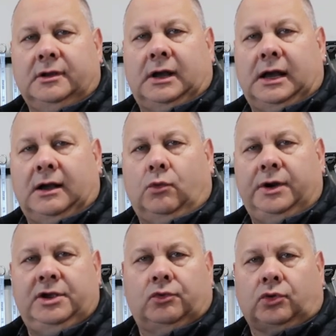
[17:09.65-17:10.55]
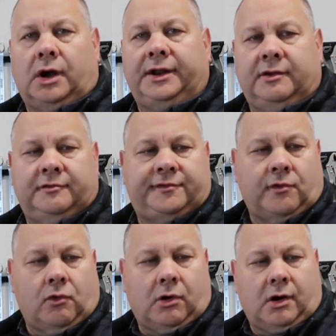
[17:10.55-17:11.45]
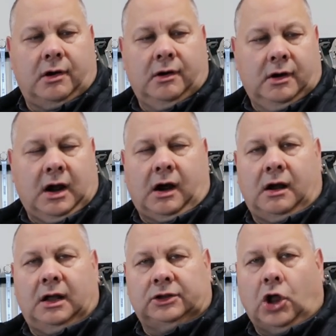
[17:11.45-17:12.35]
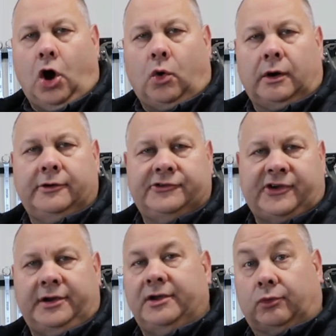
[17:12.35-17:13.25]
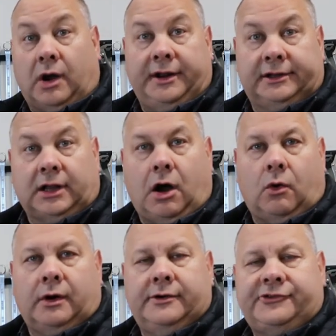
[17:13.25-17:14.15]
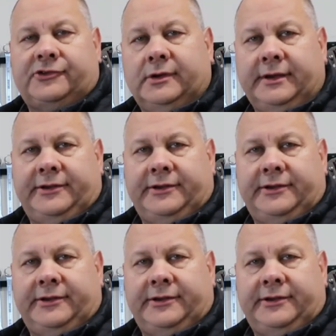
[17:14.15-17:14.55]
Uh, what are you running for uh, lowers? Are you running lowers?